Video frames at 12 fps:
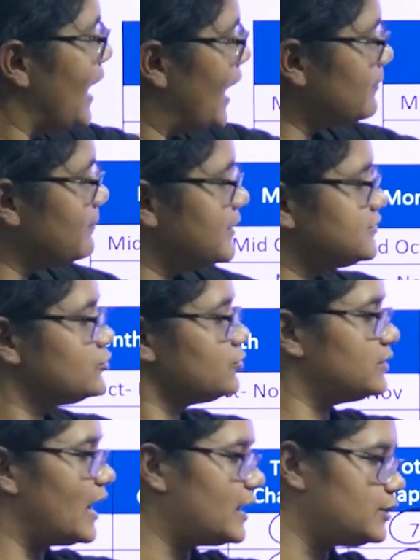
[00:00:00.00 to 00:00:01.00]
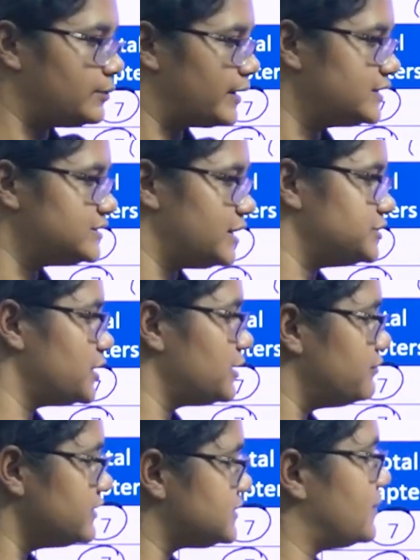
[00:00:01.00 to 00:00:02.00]
and based on that you can change,
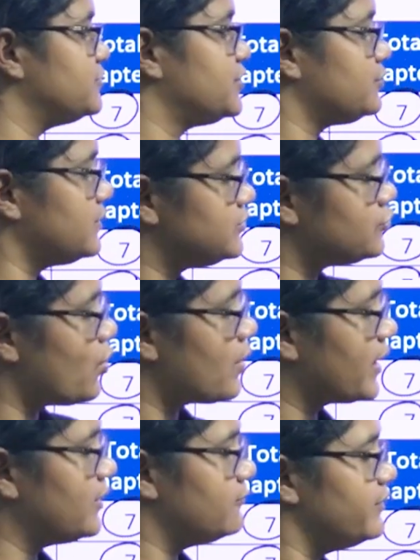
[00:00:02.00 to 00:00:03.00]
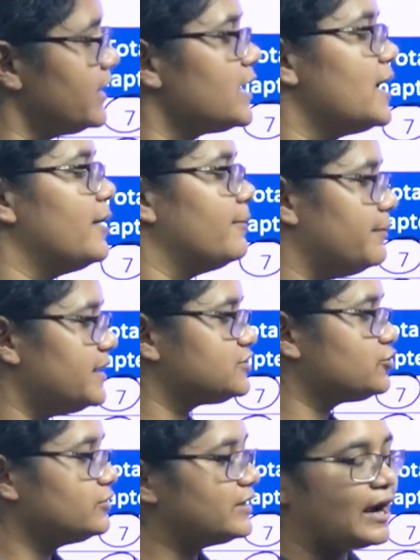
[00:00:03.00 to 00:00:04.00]
and which subject you are strong and weak,
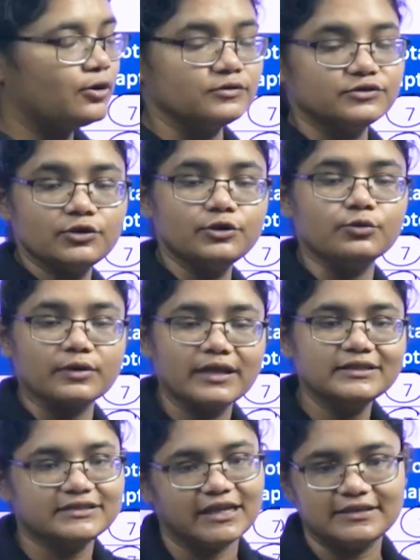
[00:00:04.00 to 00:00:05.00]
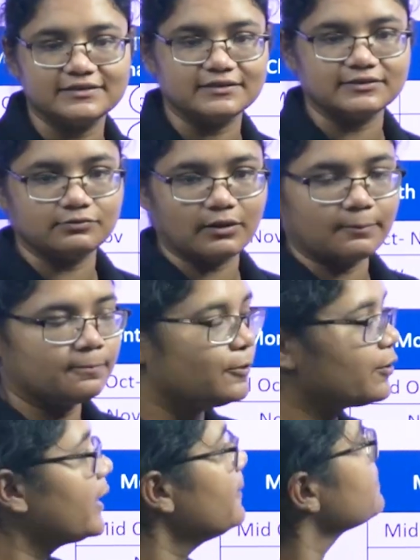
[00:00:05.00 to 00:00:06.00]
based on that also you can change this one.
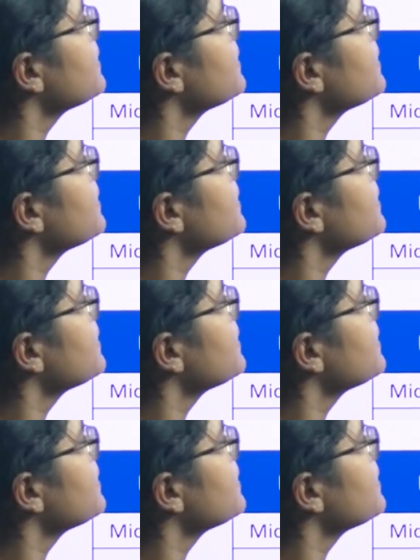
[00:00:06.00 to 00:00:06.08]
Okay,